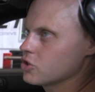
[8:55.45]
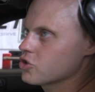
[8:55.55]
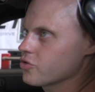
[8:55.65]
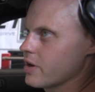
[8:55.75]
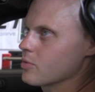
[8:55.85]

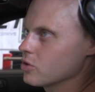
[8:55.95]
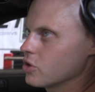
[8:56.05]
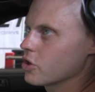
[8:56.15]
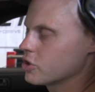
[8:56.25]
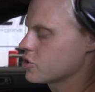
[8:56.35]
trim or
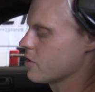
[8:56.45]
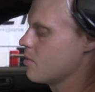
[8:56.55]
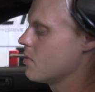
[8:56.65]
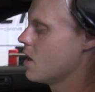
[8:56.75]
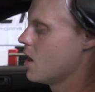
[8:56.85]
learn
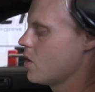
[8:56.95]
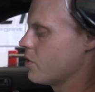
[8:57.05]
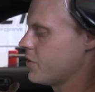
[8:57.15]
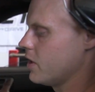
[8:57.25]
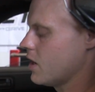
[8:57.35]
trim
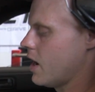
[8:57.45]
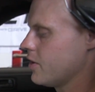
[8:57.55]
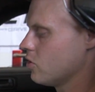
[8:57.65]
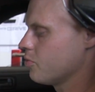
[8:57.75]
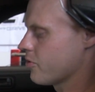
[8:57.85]
with the
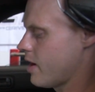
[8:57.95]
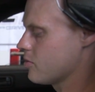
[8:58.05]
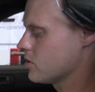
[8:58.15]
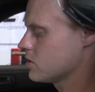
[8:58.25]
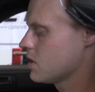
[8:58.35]
idle
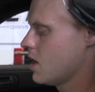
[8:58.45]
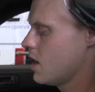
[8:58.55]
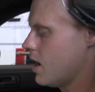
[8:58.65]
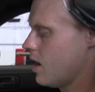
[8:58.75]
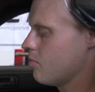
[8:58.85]
parameters.
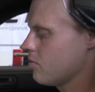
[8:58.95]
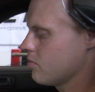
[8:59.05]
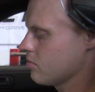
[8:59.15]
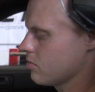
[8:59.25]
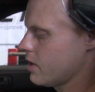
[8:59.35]

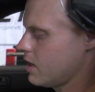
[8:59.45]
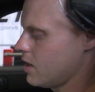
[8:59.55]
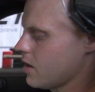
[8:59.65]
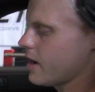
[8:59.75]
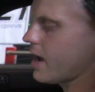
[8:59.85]
Right here I